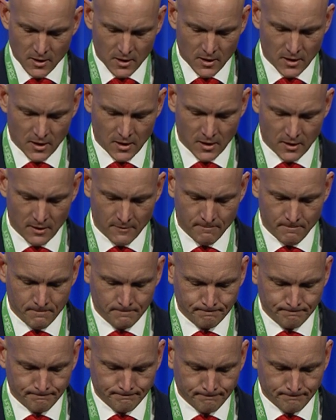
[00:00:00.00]
Um,
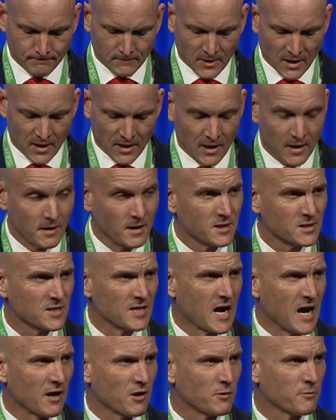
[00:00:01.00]
and it's
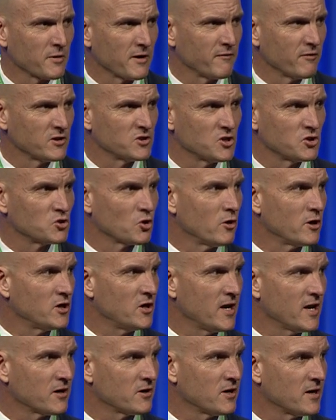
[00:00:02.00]
an honor and privilege to join
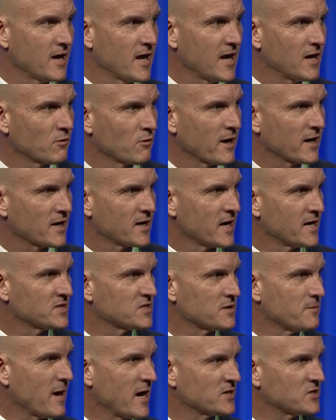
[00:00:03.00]
you here today to
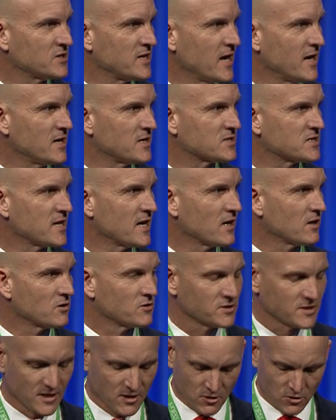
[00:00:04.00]
recognize some outstanding
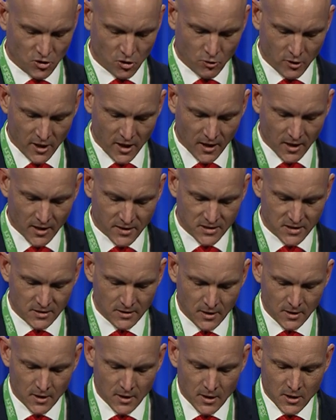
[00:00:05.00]
sailors that are joining us.
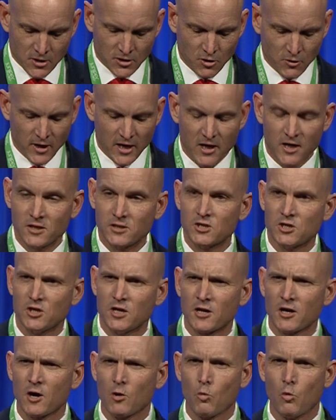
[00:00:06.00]
So each
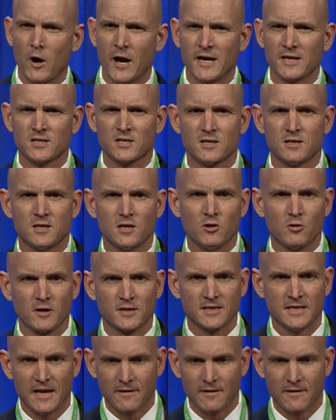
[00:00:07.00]
year at West, the U.S.